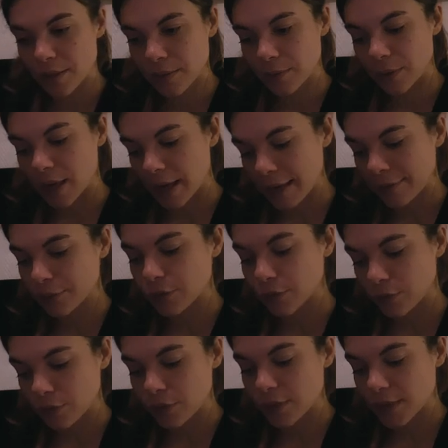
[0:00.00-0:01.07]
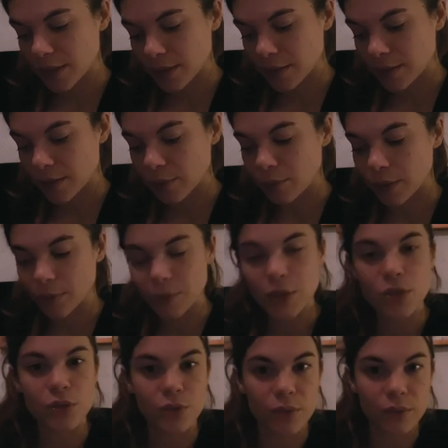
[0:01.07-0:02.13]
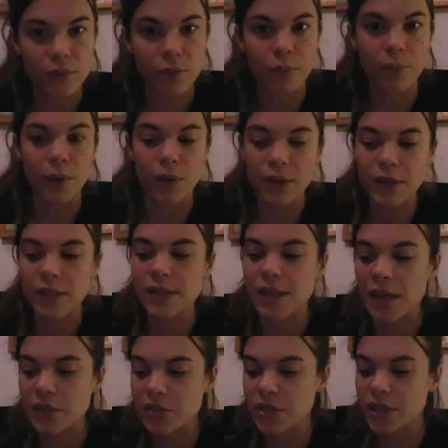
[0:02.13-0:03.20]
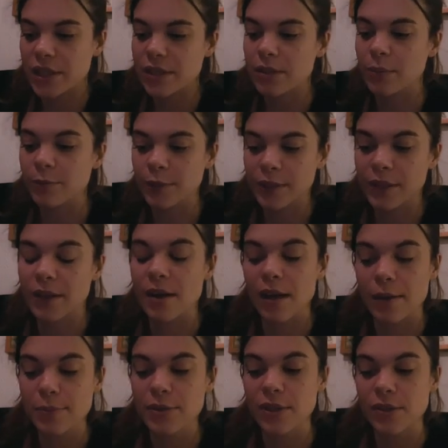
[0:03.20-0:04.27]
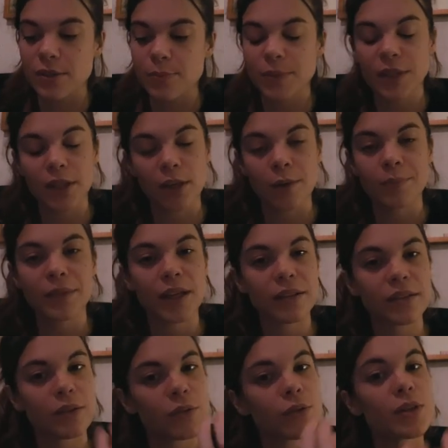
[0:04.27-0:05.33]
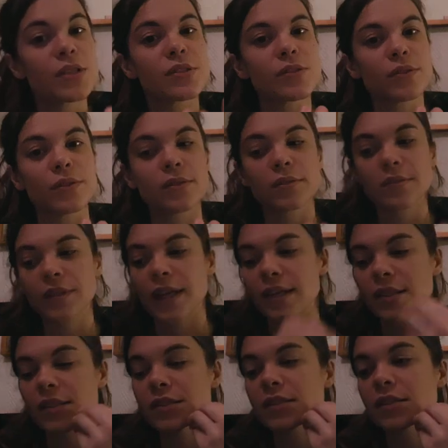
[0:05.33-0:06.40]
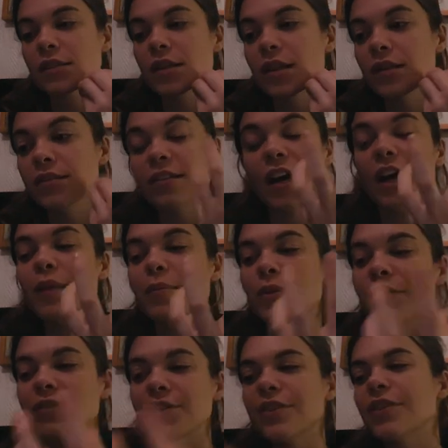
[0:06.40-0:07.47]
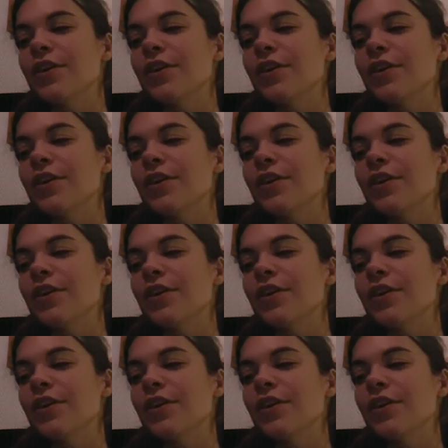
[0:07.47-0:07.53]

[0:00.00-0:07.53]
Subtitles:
We have to do those things, and when we do, work is actually something that helps us become that crystal, that diamond